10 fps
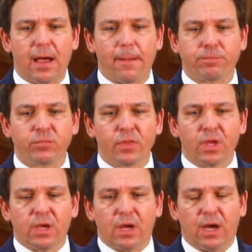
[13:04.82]
um,
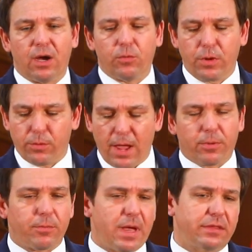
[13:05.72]
uh, we were
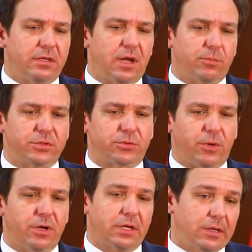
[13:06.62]
able to make the numbers work.